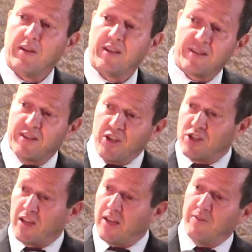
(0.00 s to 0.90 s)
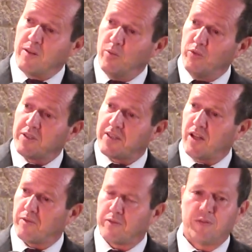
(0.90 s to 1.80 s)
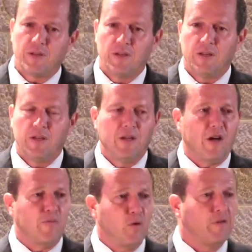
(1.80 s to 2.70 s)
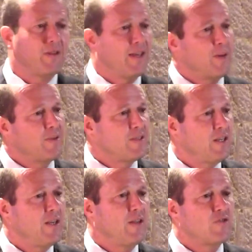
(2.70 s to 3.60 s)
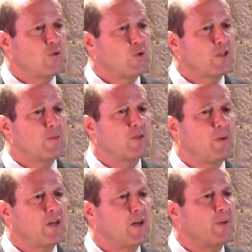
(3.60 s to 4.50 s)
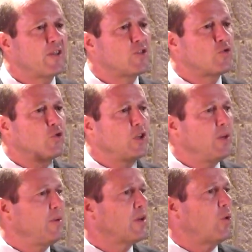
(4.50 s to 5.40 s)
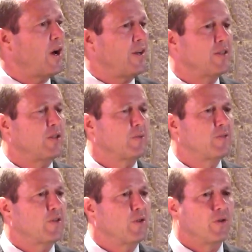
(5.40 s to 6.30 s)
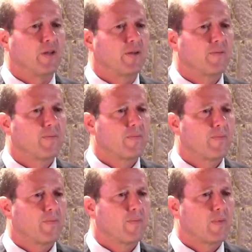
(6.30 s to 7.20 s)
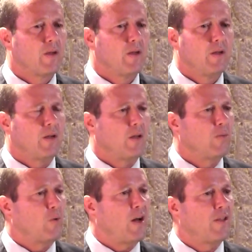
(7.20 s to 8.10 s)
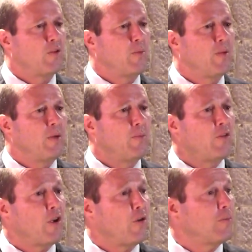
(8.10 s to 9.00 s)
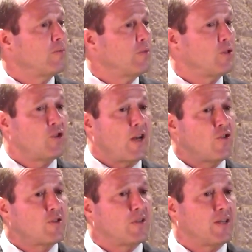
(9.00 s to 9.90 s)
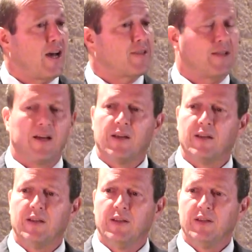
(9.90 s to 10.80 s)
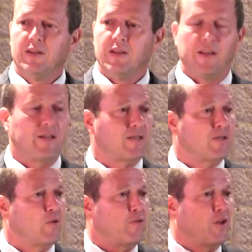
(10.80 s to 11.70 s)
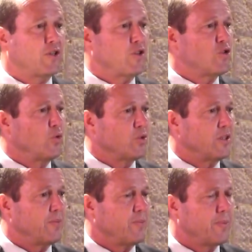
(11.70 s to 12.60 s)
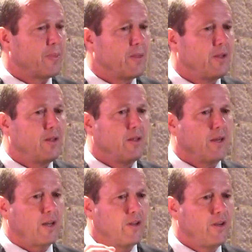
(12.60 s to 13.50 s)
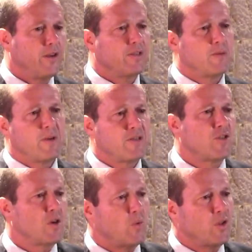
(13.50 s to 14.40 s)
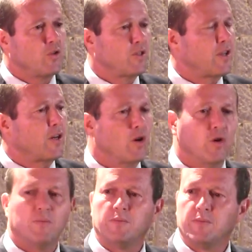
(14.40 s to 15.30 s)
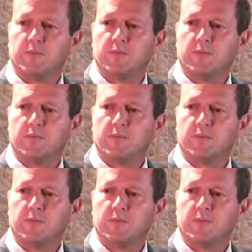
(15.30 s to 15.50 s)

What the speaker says: decision, not even the move itself, of moving the embassy, Jerusalem has become extremely quiet in terms of security. And while there may be very challenges in Gaza, it doesn't reflect on Jerusalem. And here's a message I want you to take home,